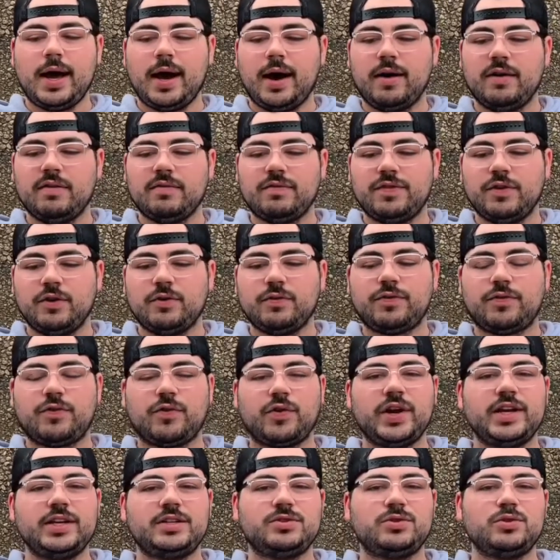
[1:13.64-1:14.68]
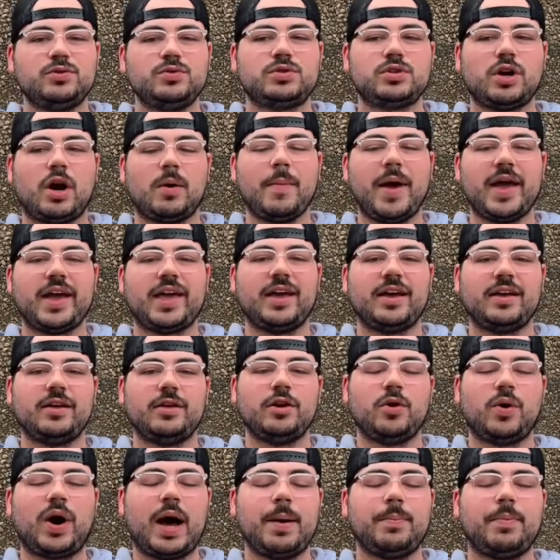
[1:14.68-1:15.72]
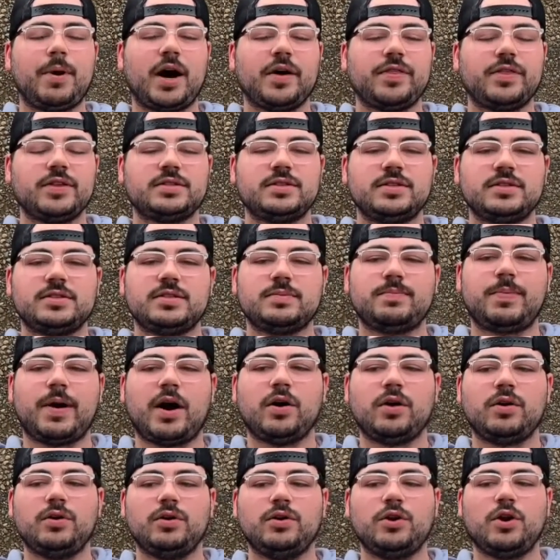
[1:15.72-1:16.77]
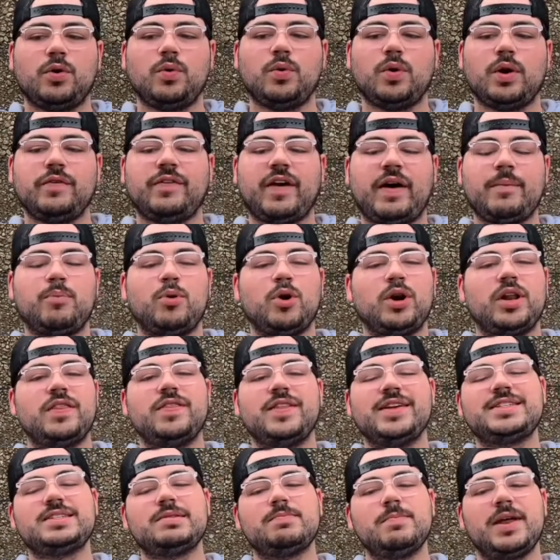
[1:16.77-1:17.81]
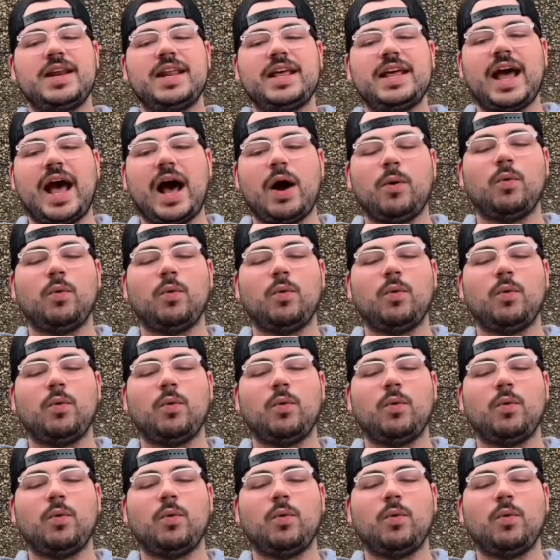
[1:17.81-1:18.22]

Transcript: feel free to start making, hypotheses about, if I put in this many,